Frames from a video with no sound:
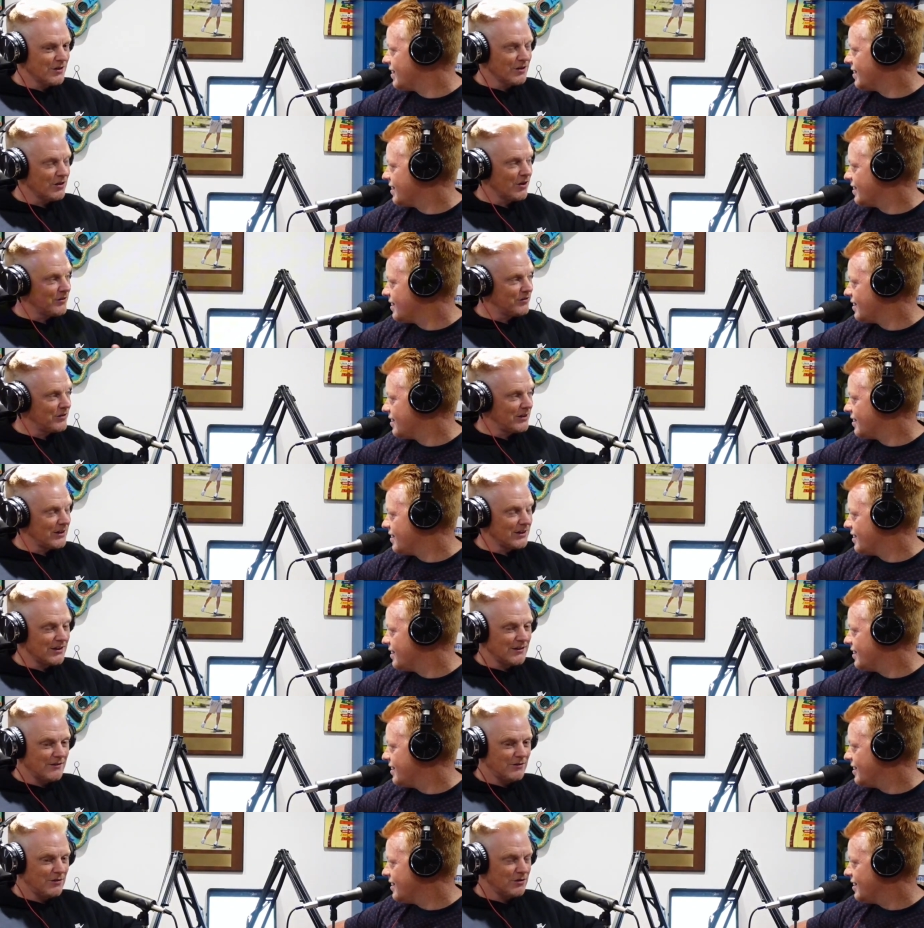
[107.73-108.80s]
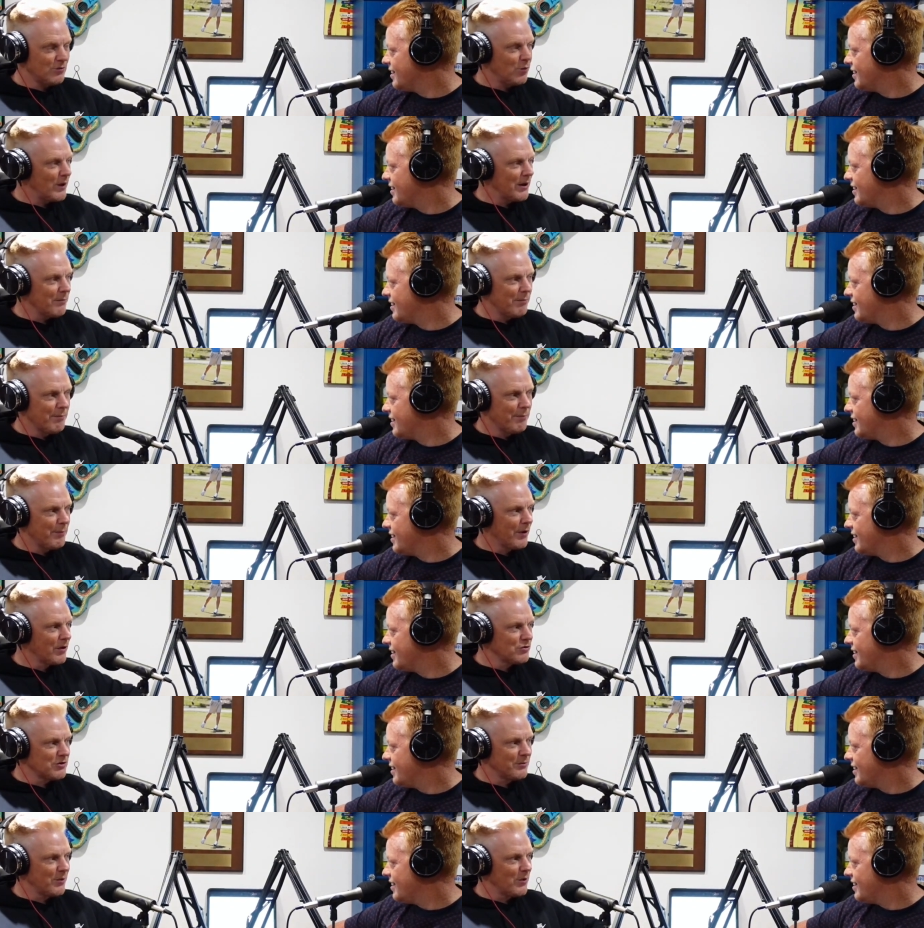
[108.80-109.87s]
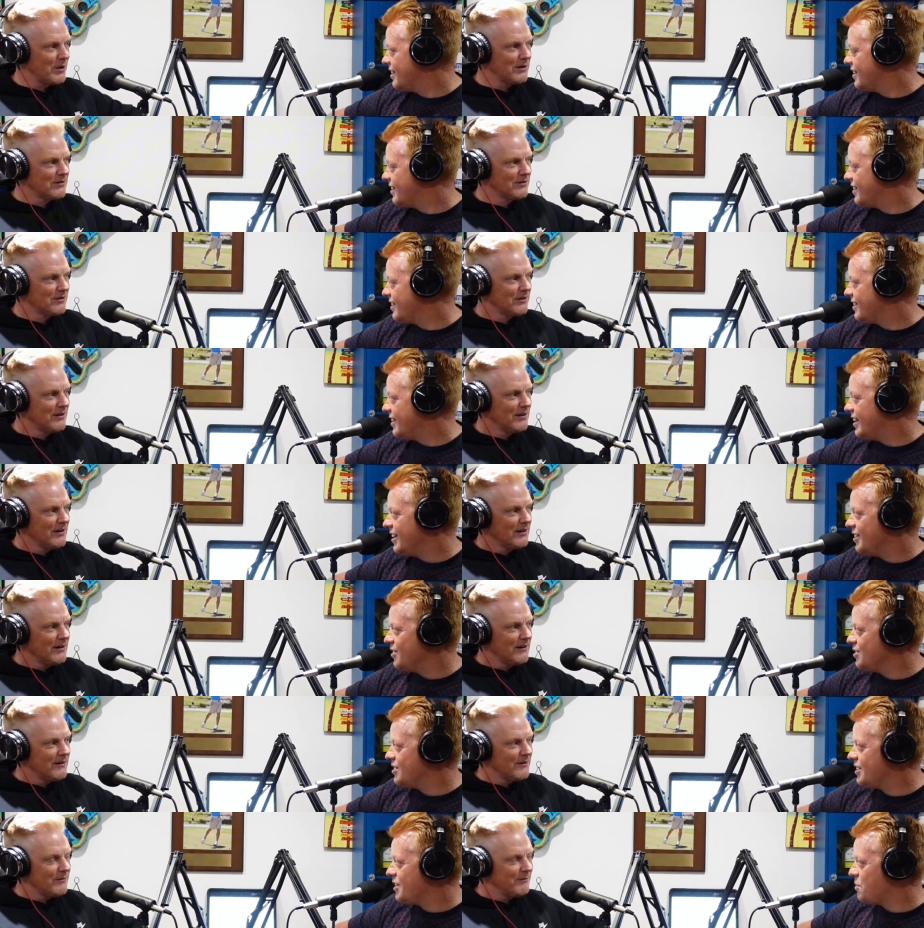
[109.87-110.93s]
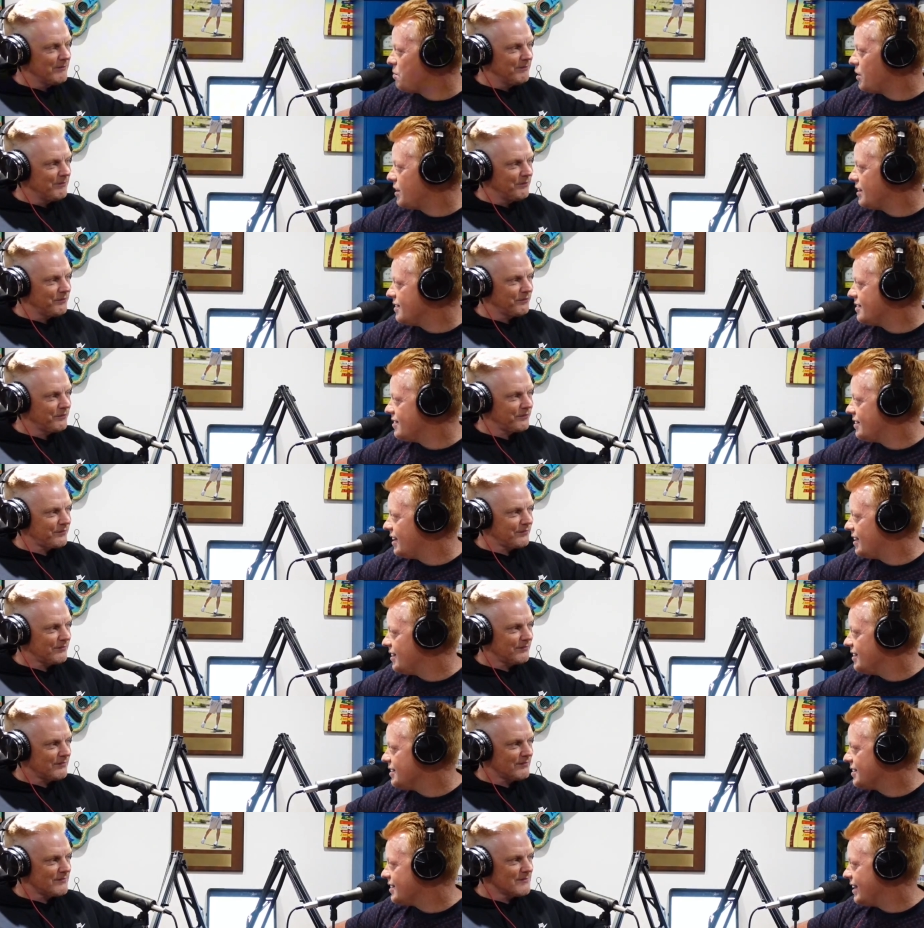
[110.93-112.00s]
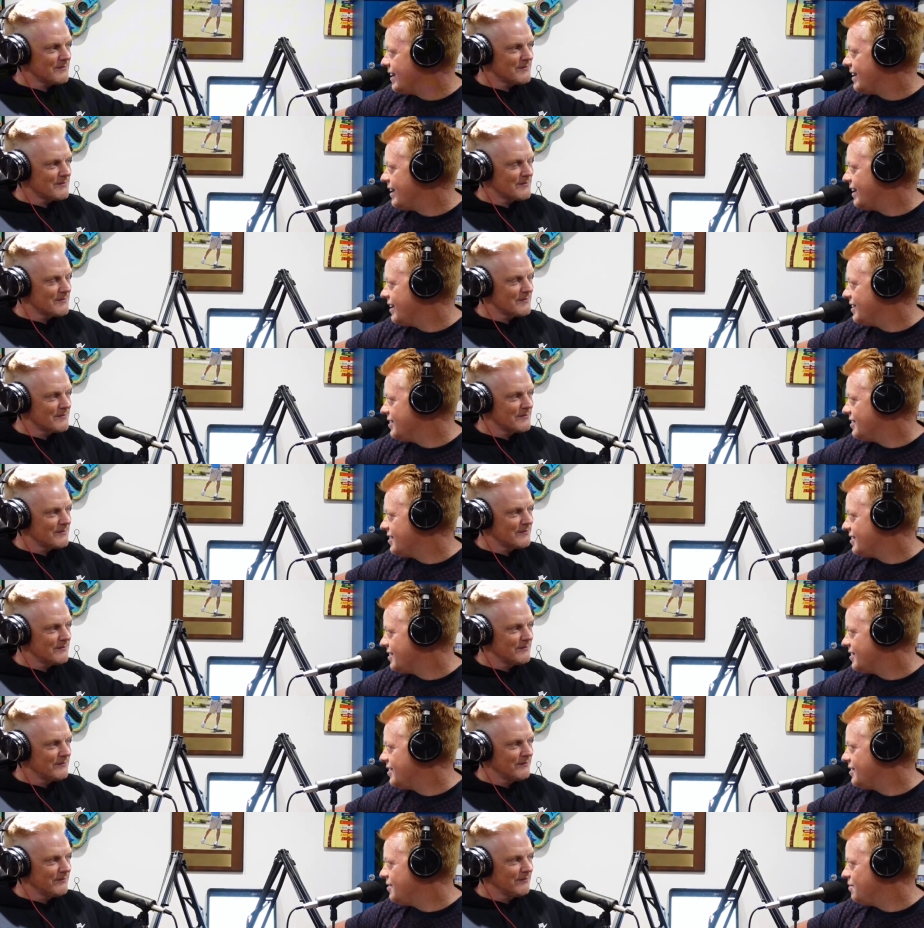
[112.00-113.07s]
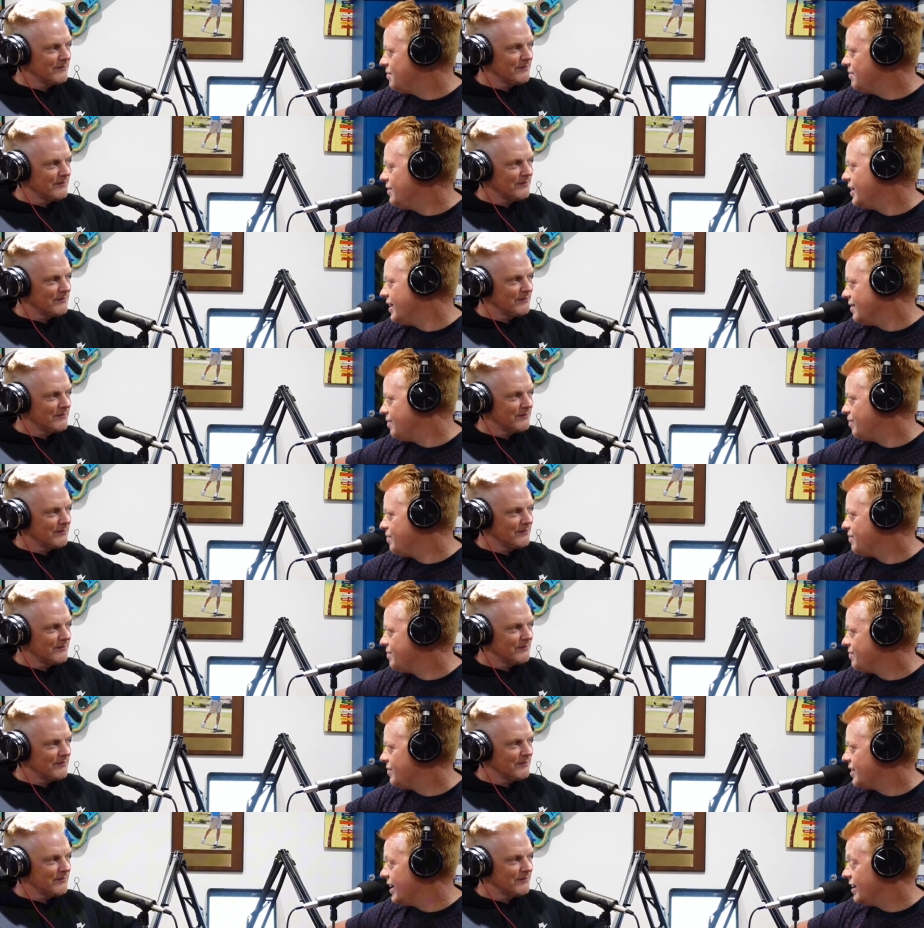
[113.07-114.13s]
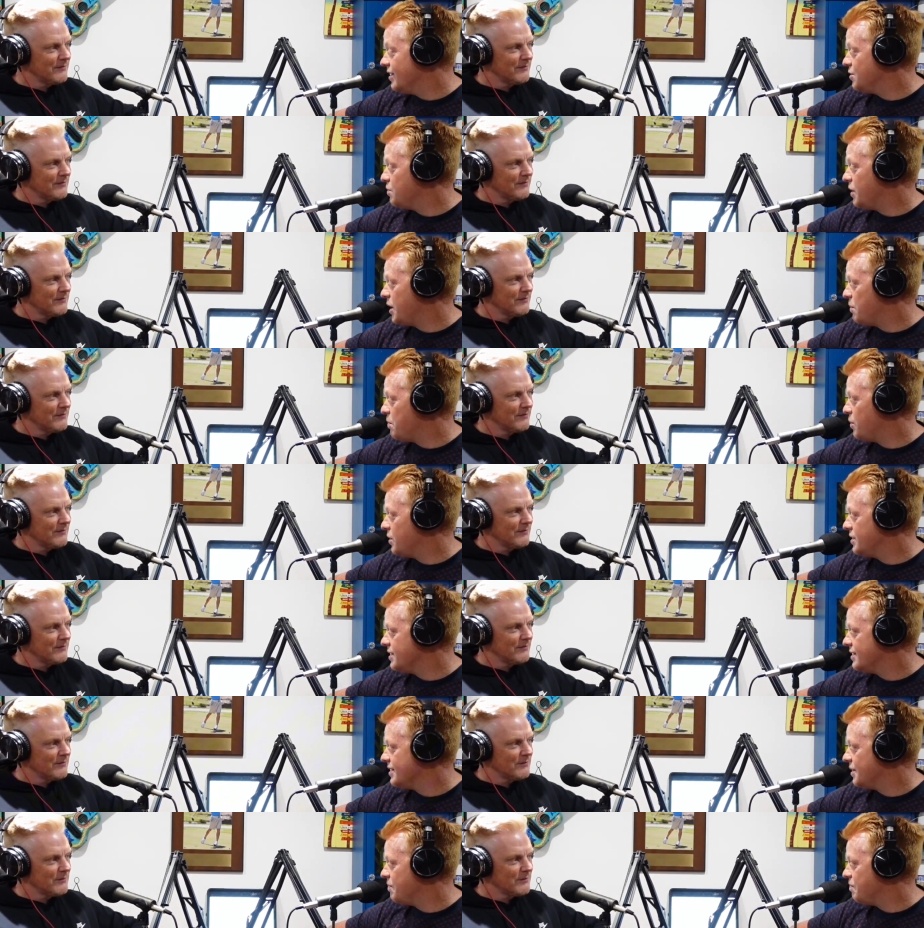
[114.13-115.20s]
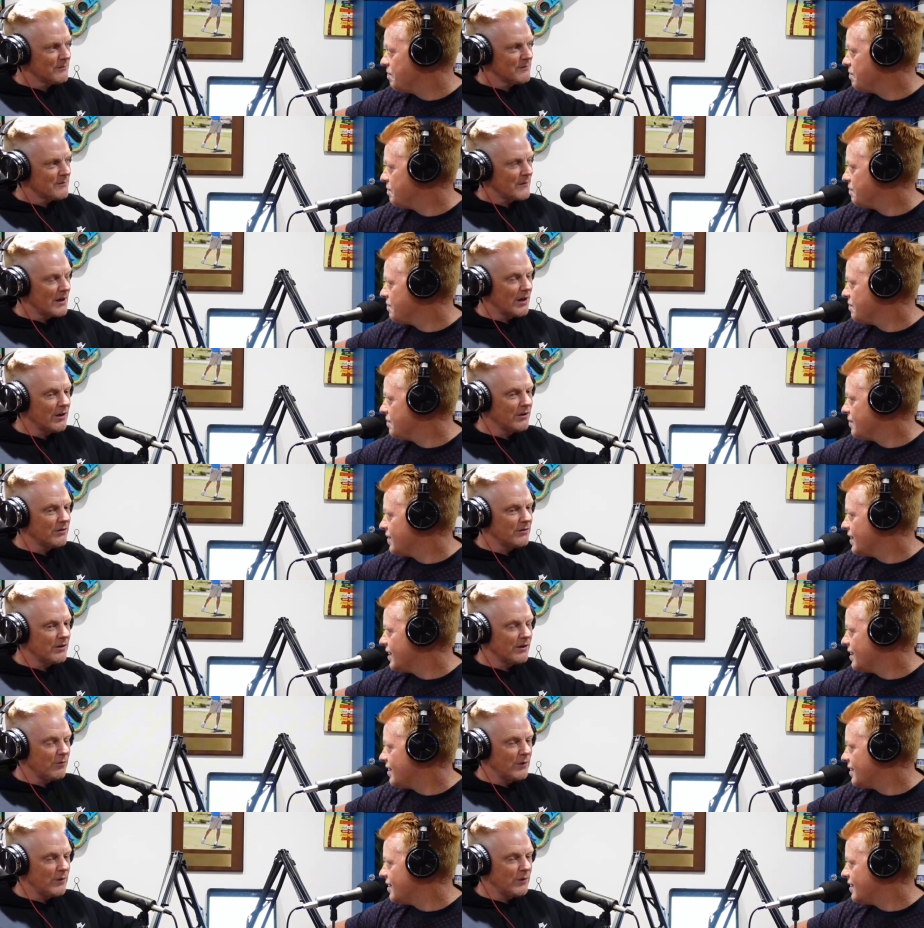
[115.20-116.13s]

Speaker 1: Garcia just went a bunch of points.
Speaker 2: Yeah, I don't see anybody else on that list that kind of, well, getting as many points as
Speaker 1: him. And if